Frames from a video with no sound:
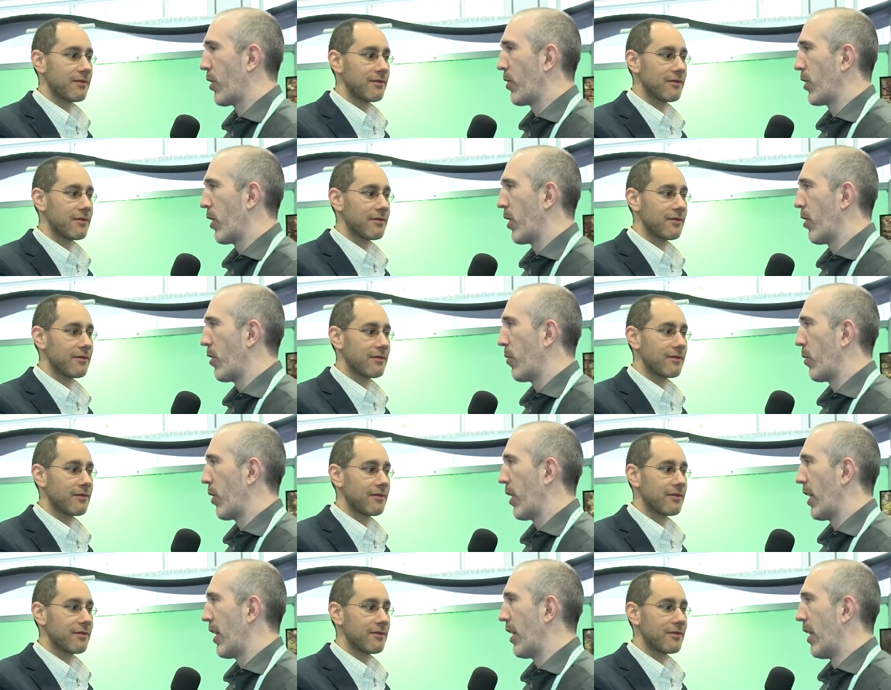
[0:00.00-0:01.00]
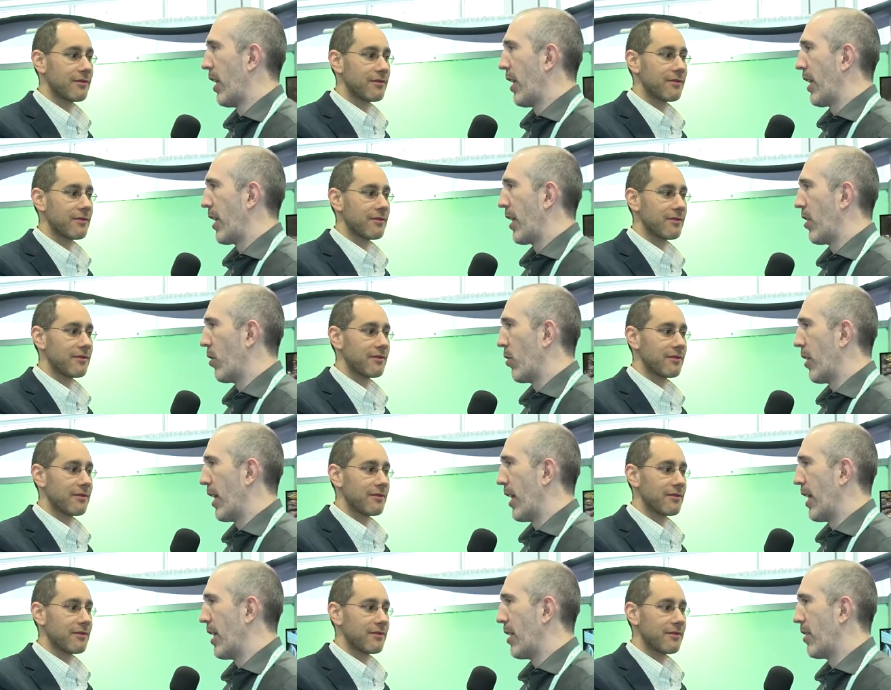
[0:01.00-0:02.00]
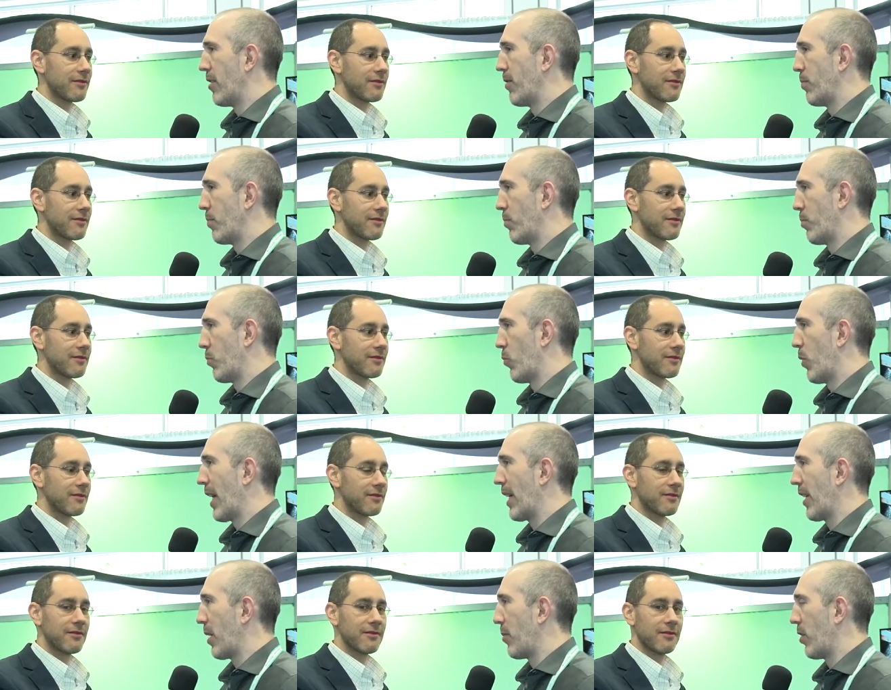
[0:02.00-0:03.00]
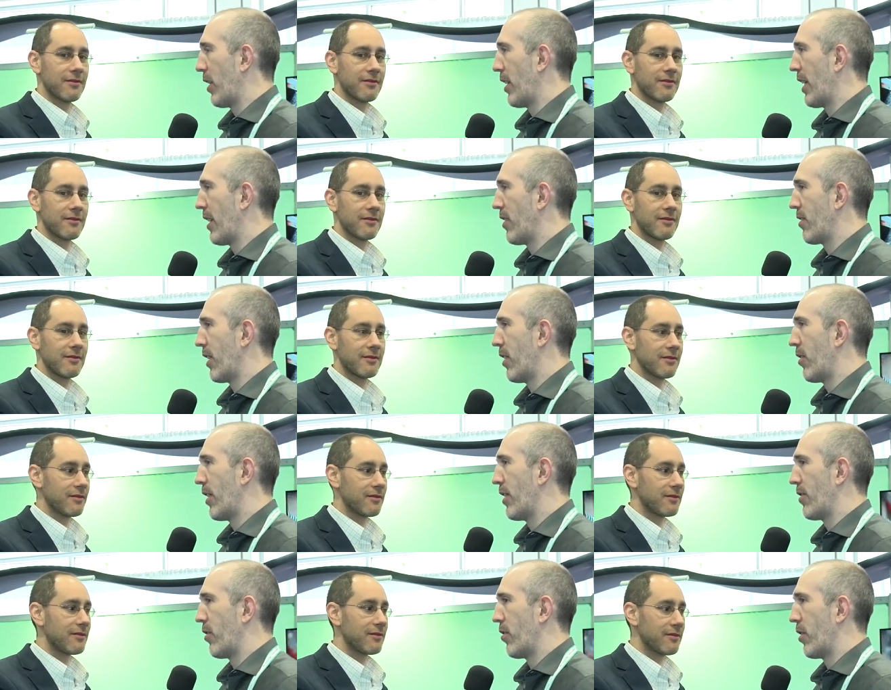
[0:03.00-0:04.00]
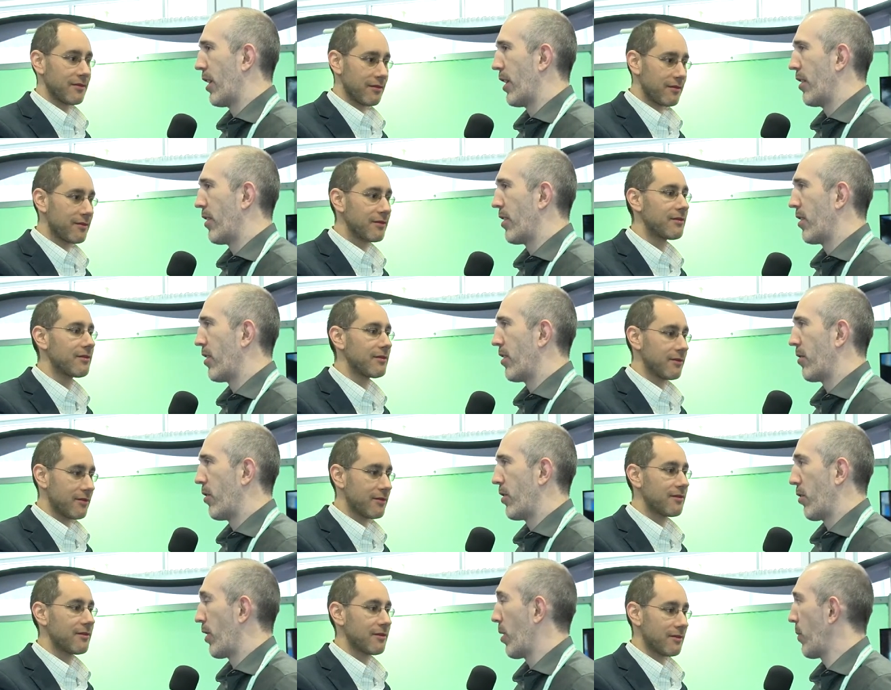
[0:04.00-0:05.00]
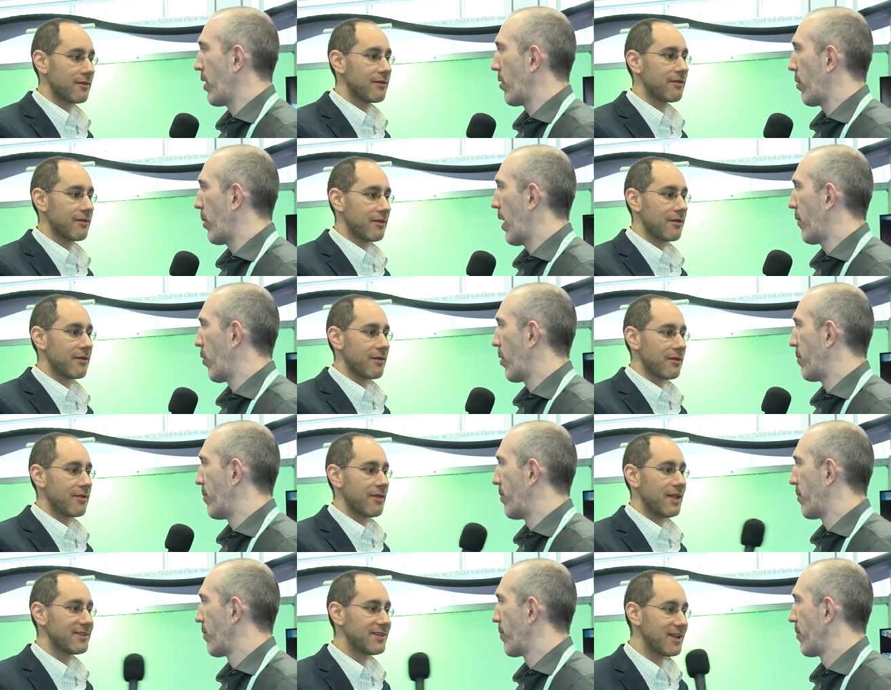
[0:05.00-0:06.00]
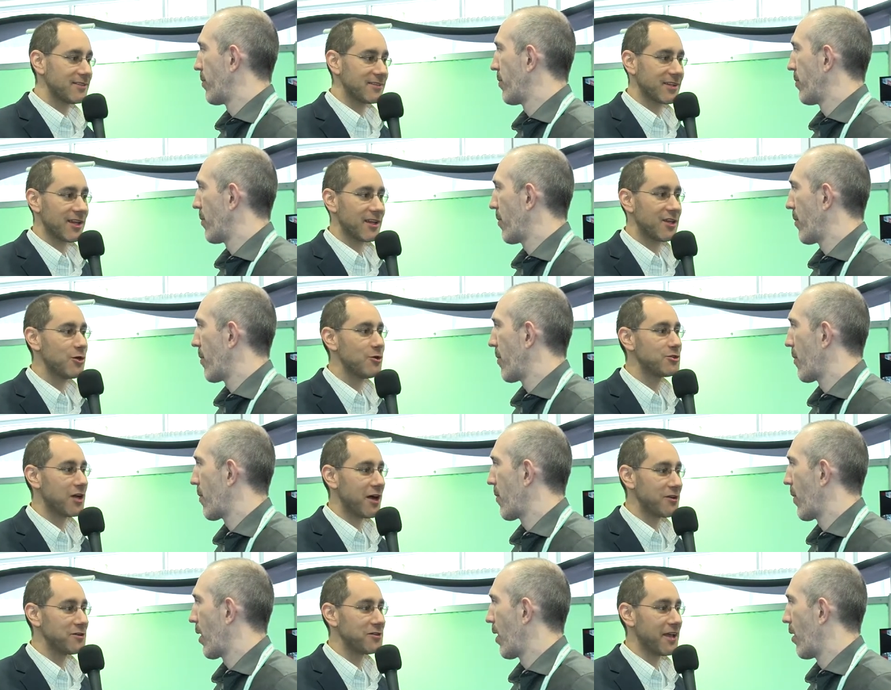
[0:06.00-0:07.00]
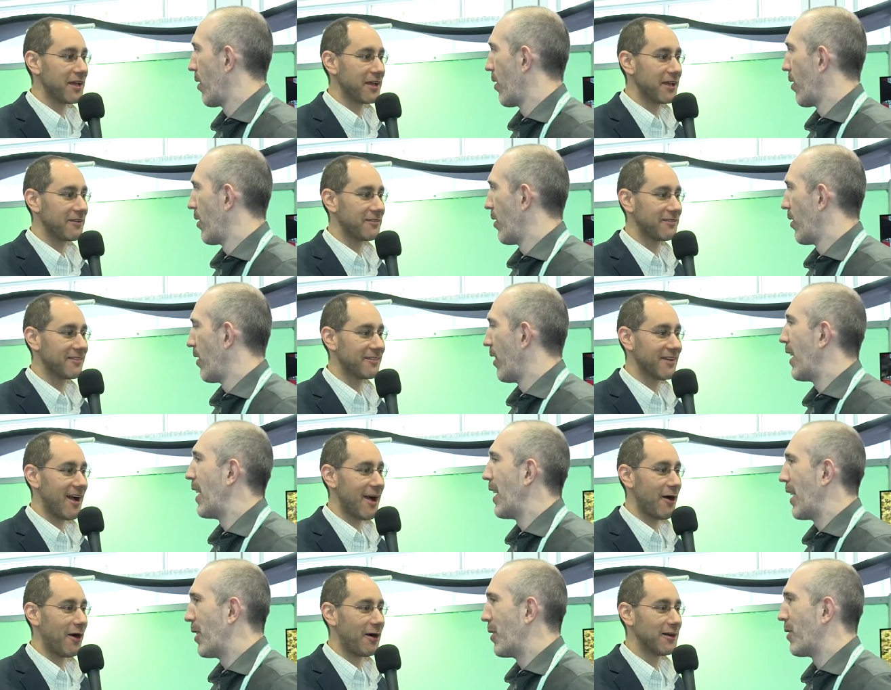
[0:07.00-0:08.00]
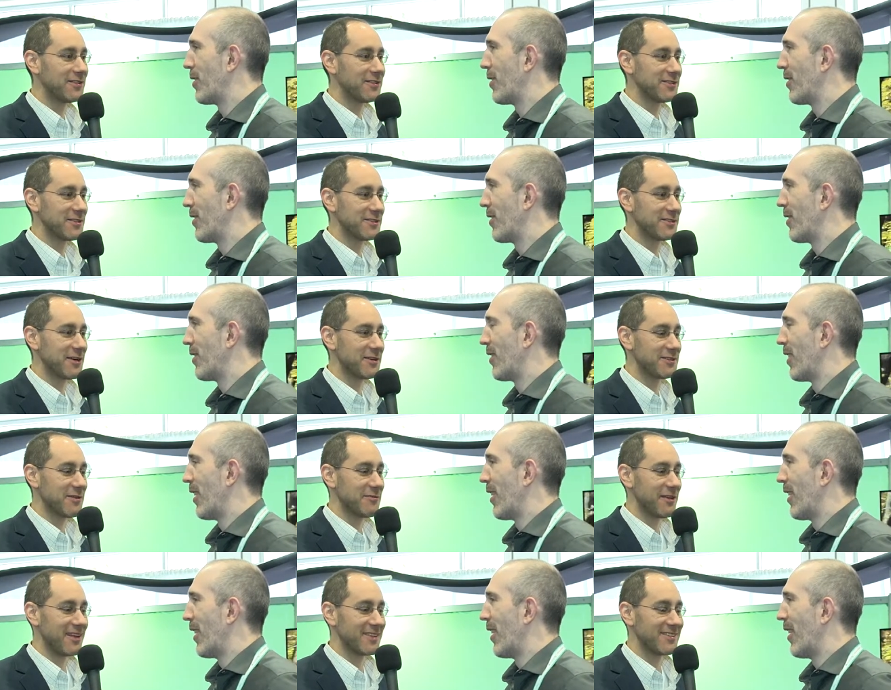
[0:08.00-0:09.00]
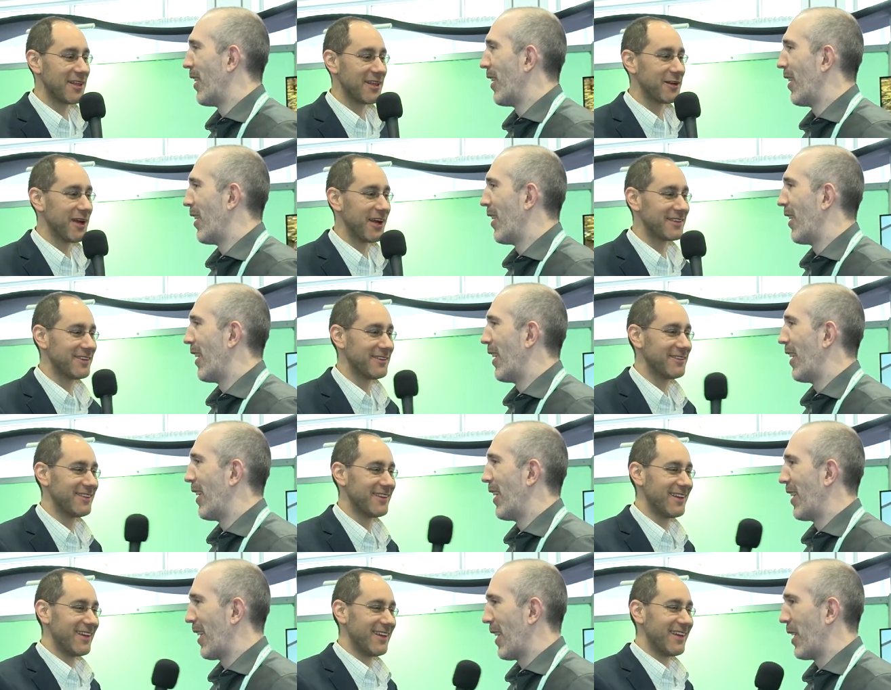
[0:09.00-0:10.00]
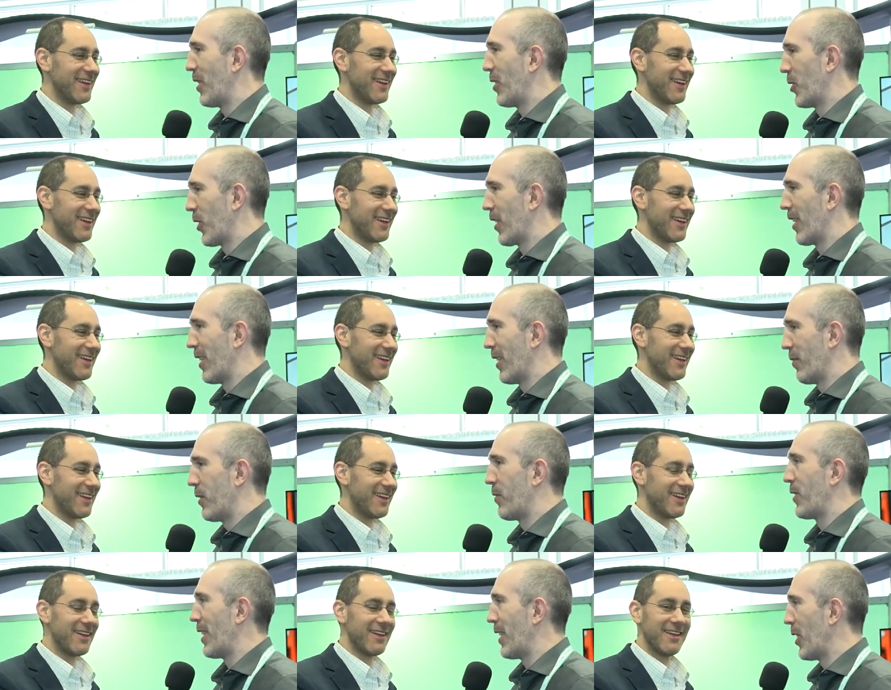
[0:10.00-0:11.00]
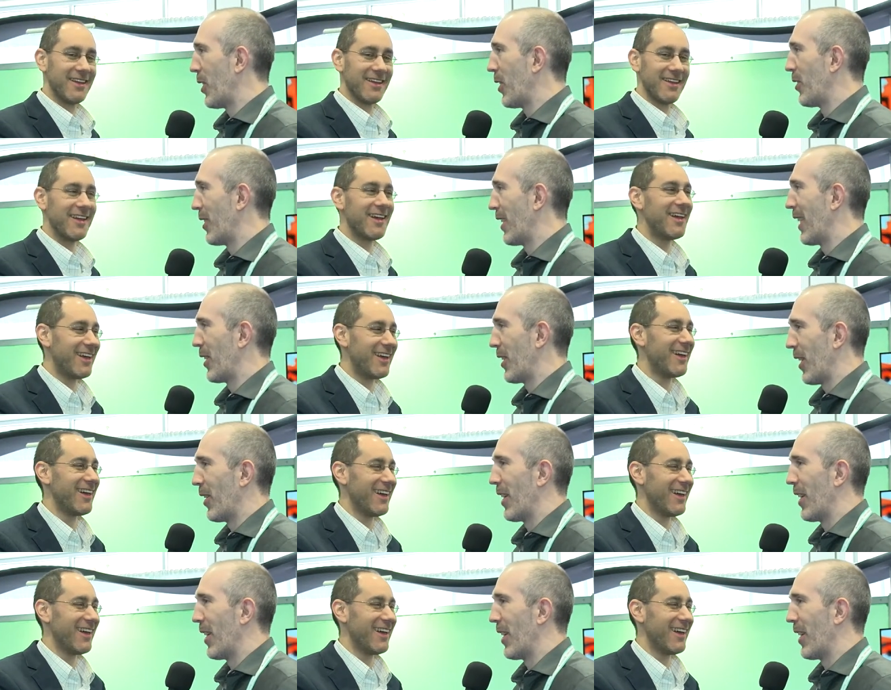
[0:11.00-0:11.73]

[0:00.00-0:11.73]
Speaker 1: years ago that we were going to, you know, uh, white label it and sell it at its own uh, its own company, its own platform. That
Speaker 2: sounds like a huge undertaking. How hard is it to start something like Seller Active? Uh,
Speaker 1: it took 15 years to get there,